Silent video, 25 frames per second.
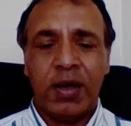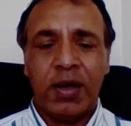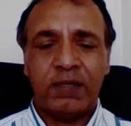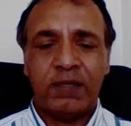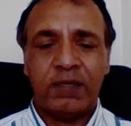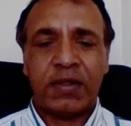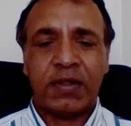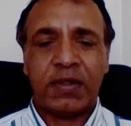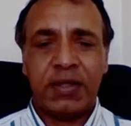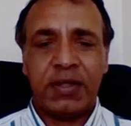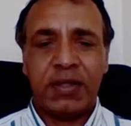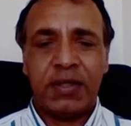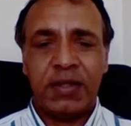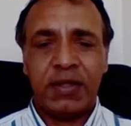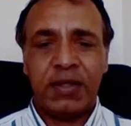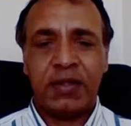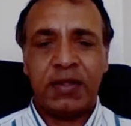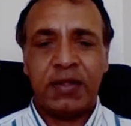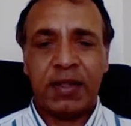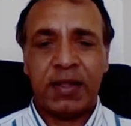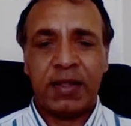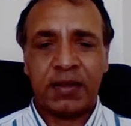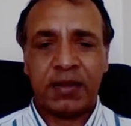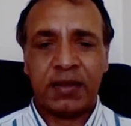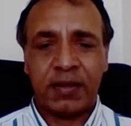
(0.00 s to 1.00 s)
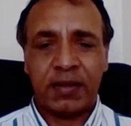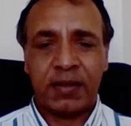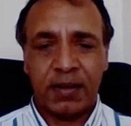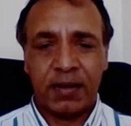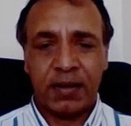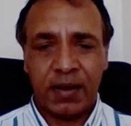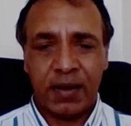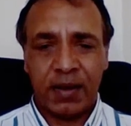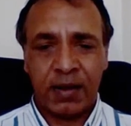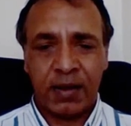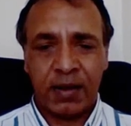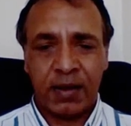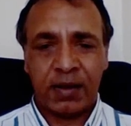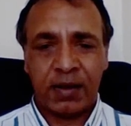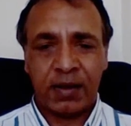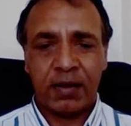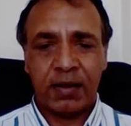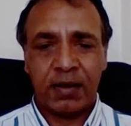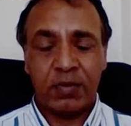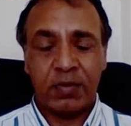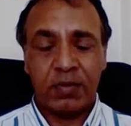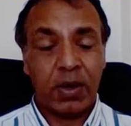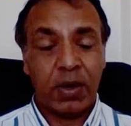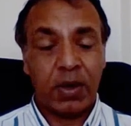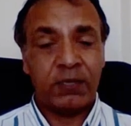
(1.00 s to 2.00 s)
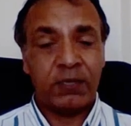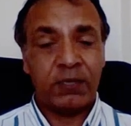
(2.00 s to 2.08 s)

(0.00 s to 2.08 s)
are vaccines that are